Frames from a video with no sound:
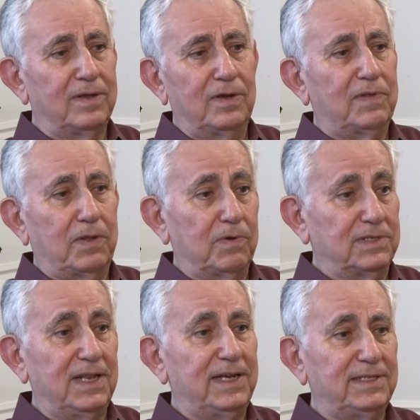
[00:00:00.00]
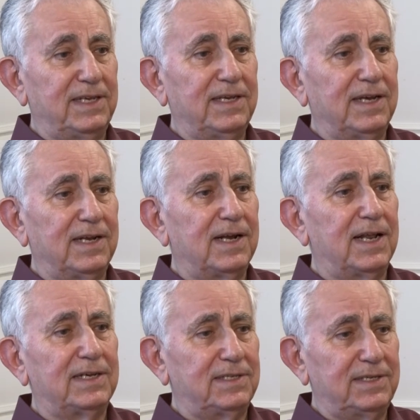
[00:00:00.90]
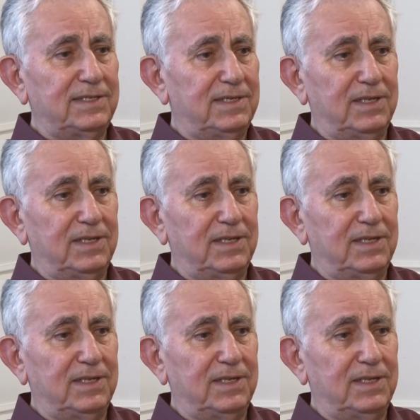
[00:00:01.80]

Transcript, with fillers: It was lasing in glasses,